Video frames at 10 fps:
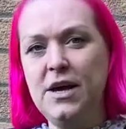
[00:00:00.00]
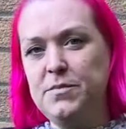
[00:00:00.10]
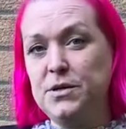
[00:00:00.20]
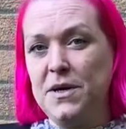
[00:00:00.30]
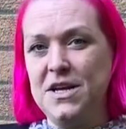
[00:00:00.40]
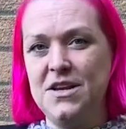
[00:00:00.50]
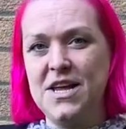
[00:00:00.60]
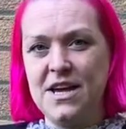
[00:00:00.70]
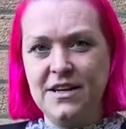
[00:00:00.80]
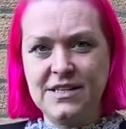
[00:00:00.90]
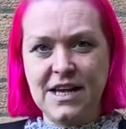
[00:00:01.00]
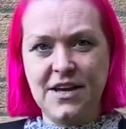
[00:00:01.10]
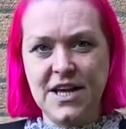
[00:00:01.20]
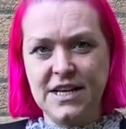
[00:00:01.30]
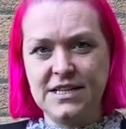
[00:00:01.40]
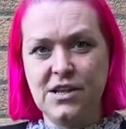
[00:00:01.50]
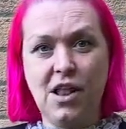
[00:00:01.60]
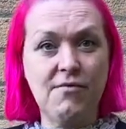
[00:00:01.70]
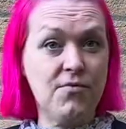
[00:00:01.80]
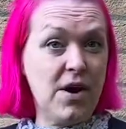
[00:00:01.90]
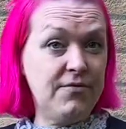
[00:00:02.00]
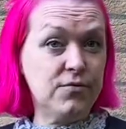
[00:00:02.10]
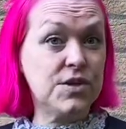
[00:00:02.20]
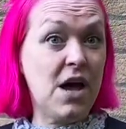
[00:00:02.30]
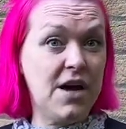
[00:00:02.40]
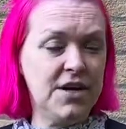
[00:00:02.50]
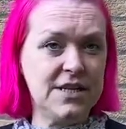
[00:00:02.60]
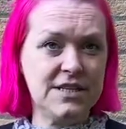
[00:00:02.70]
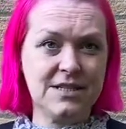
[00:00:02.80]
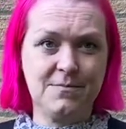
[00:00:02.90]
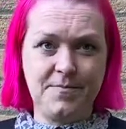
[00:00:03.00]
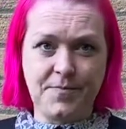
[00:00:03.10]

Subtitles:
between Aeneas and his love rival Turnus.